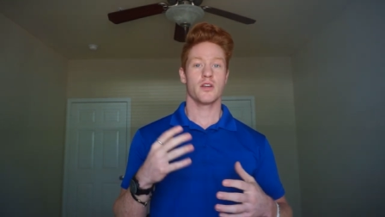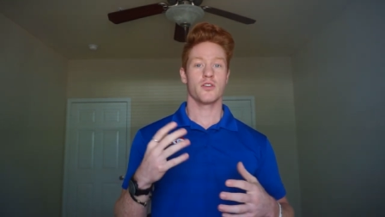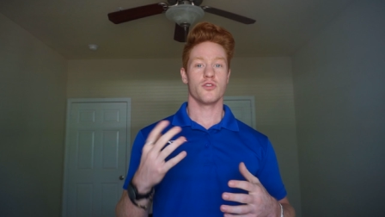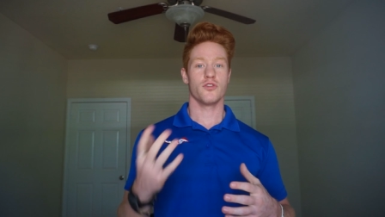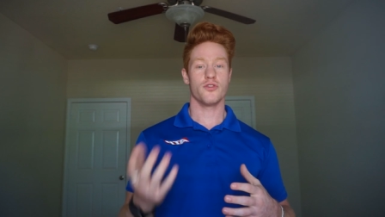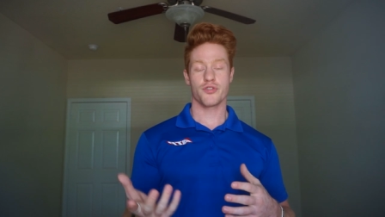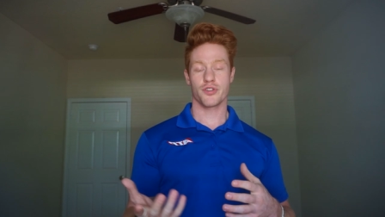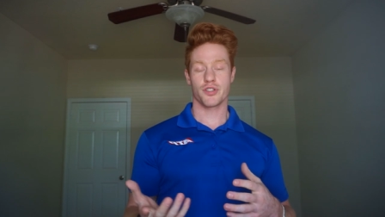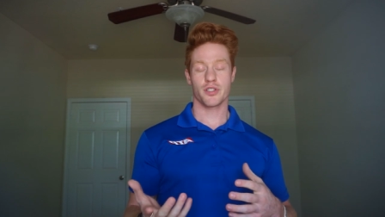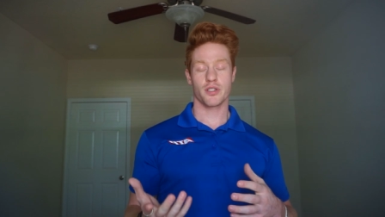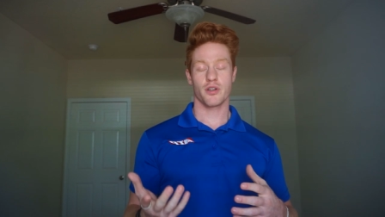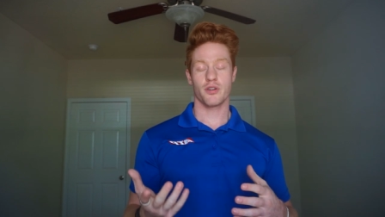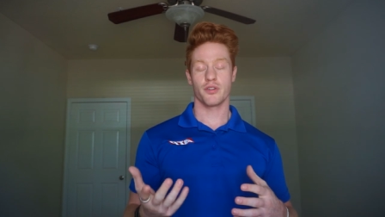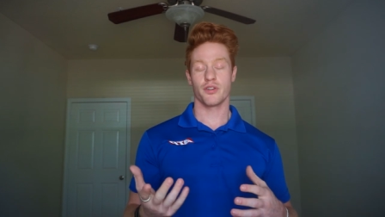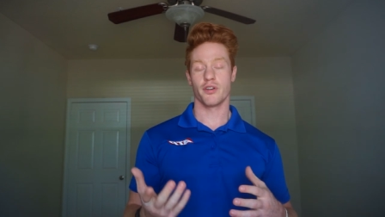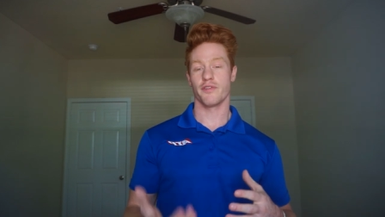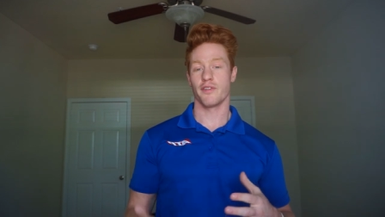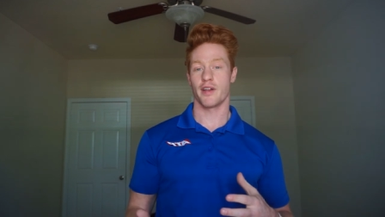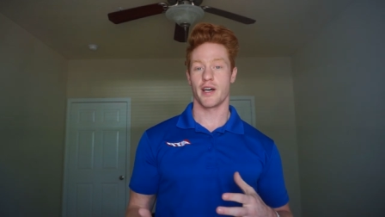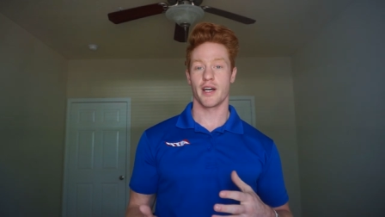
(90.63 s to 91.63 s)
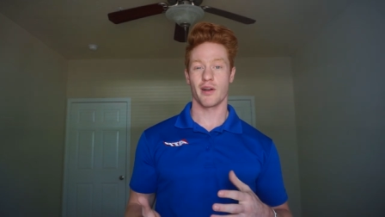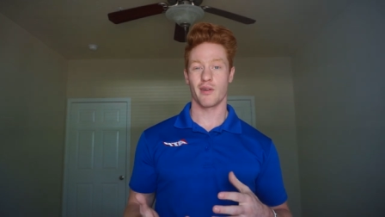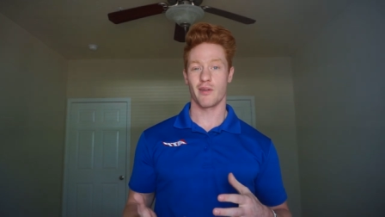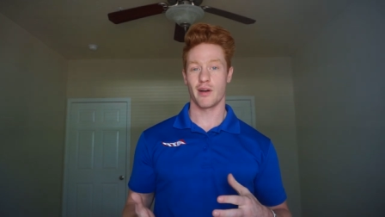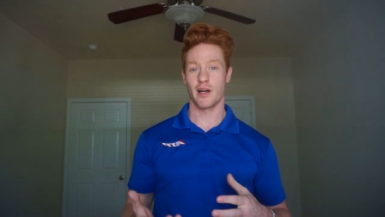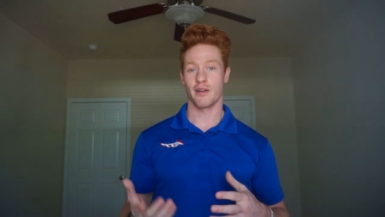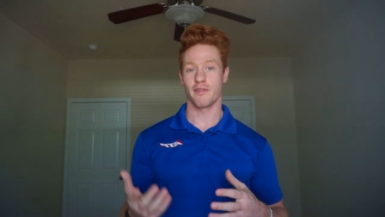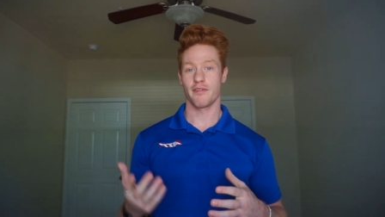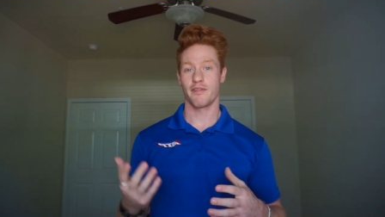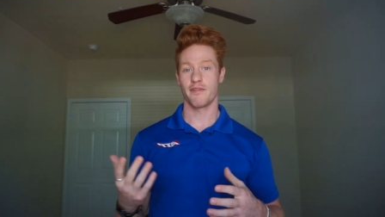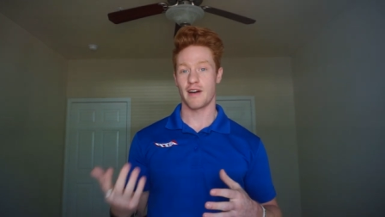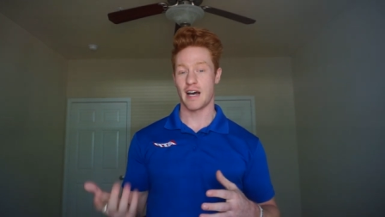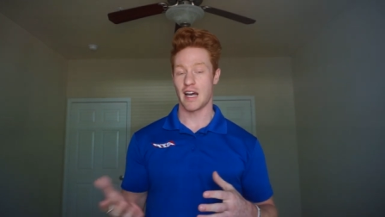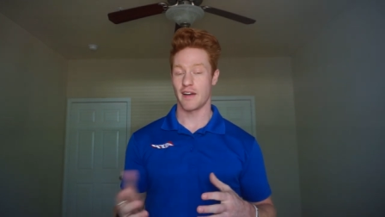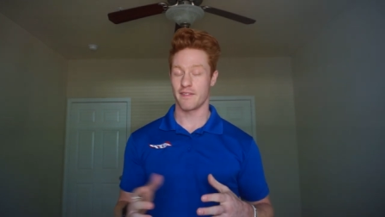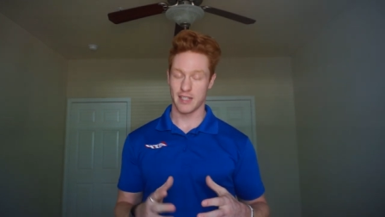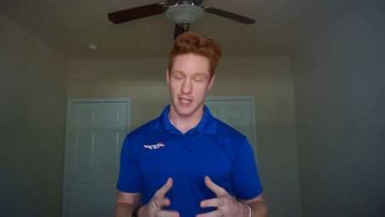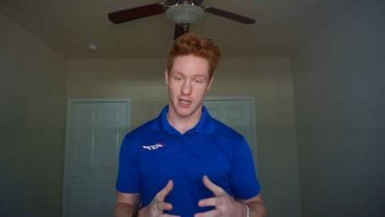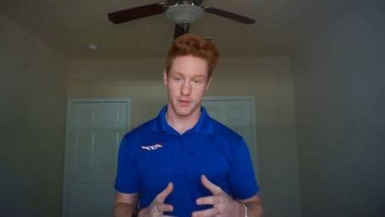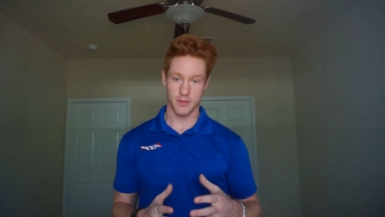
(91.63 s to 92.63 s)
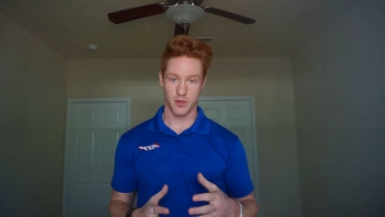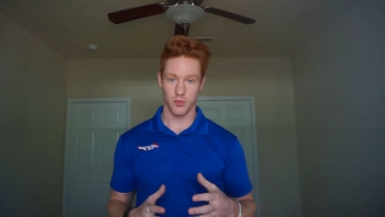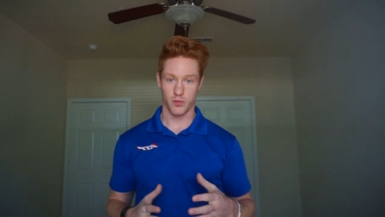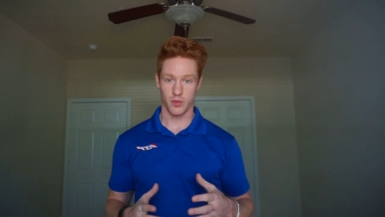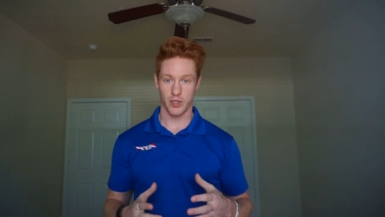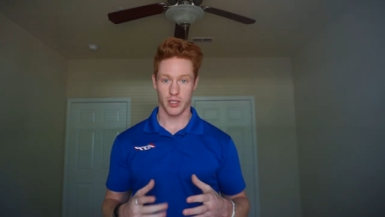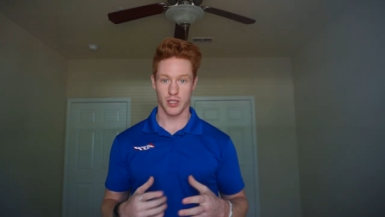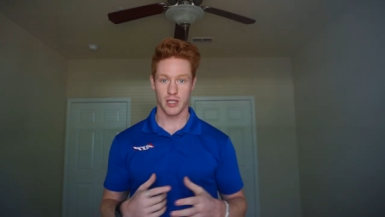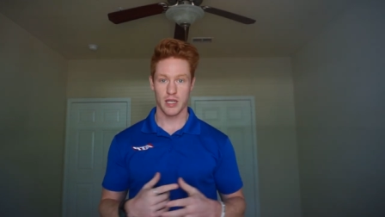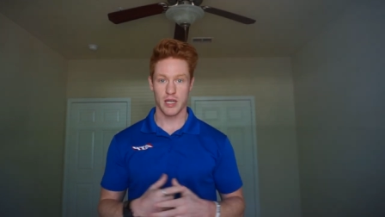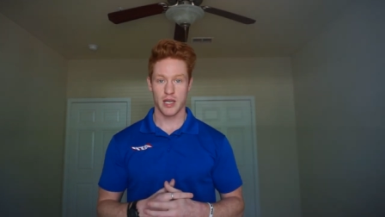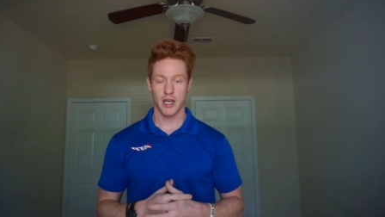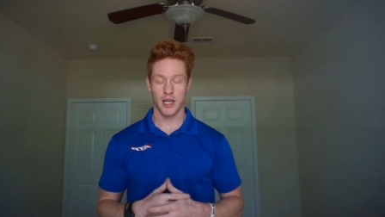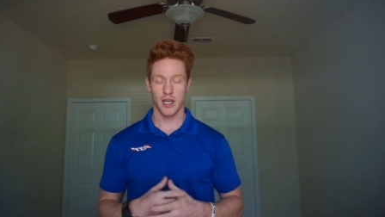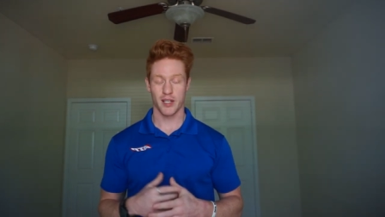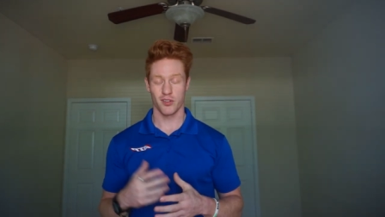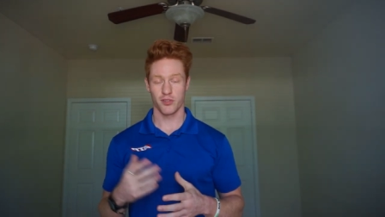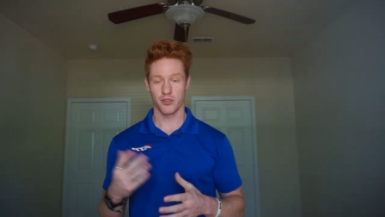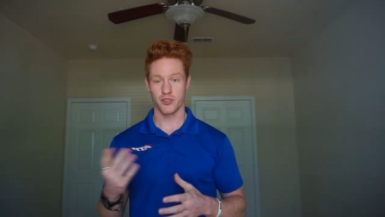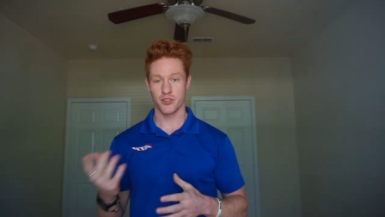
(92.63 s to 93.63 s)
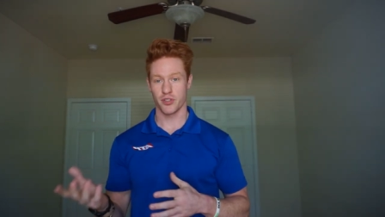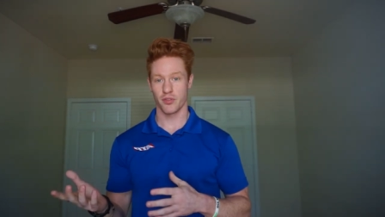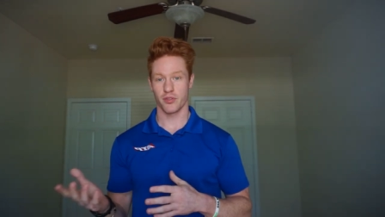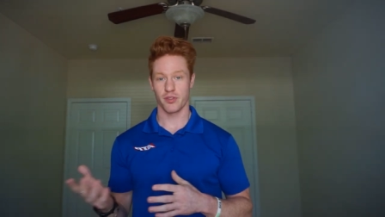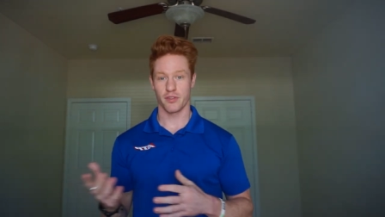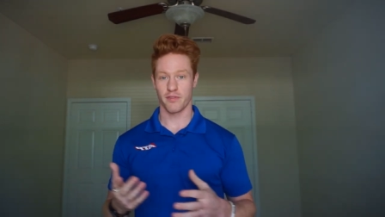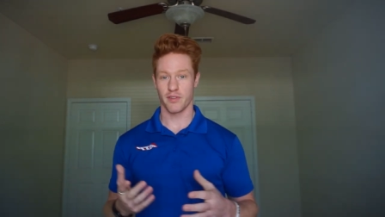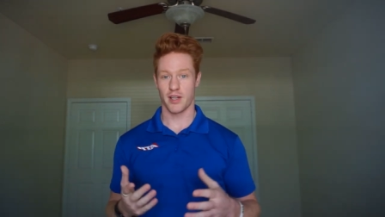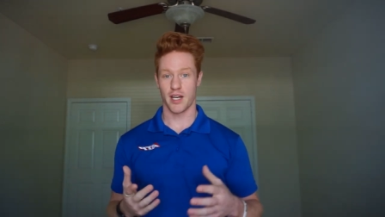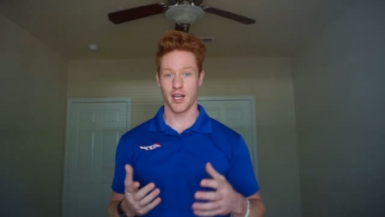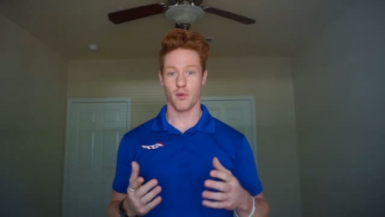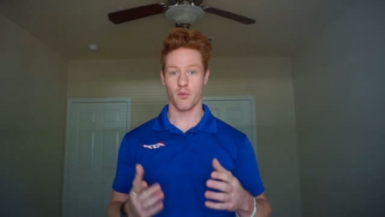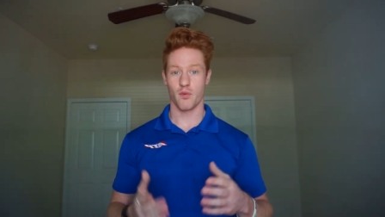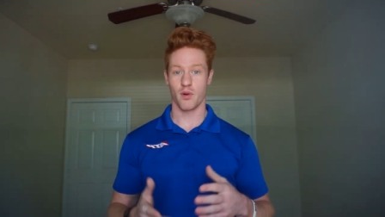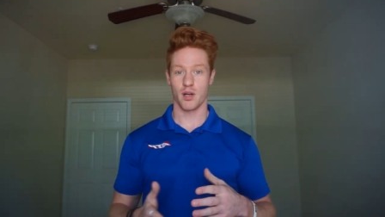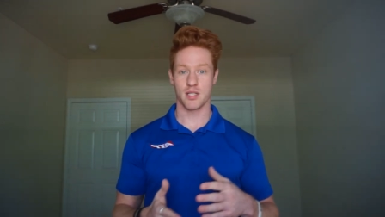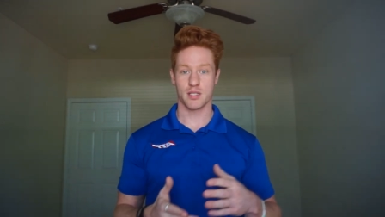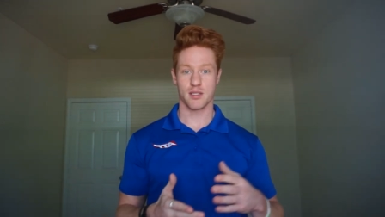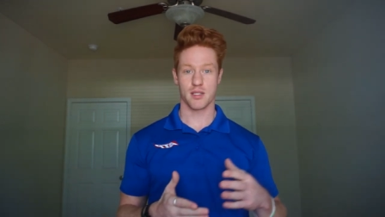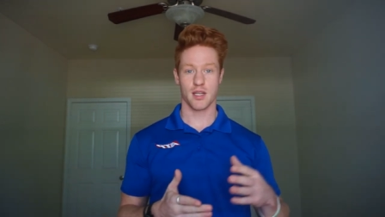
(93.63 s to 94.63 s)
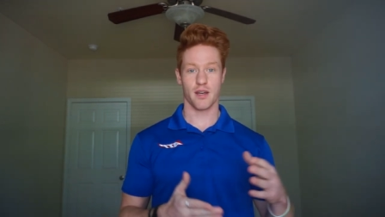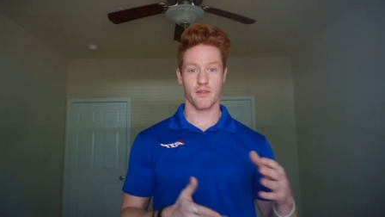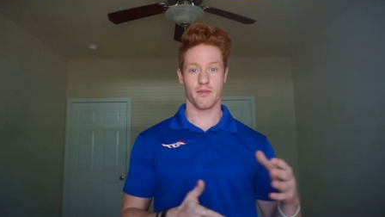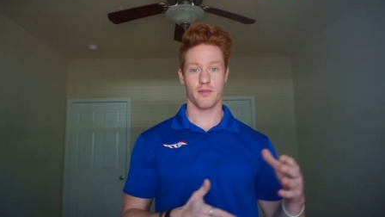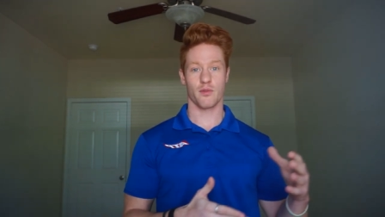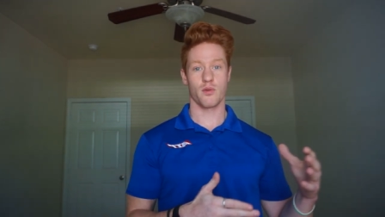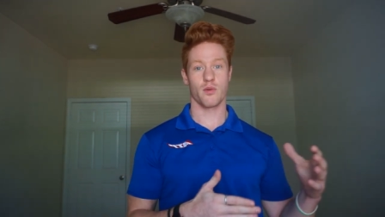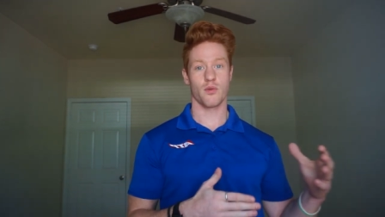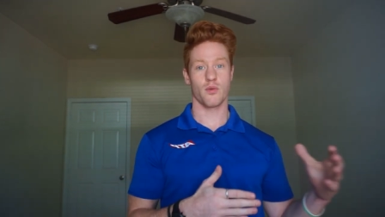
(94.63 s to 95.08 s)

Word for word: Usually, though, you're flying around five times a week, and you usually only fly once every,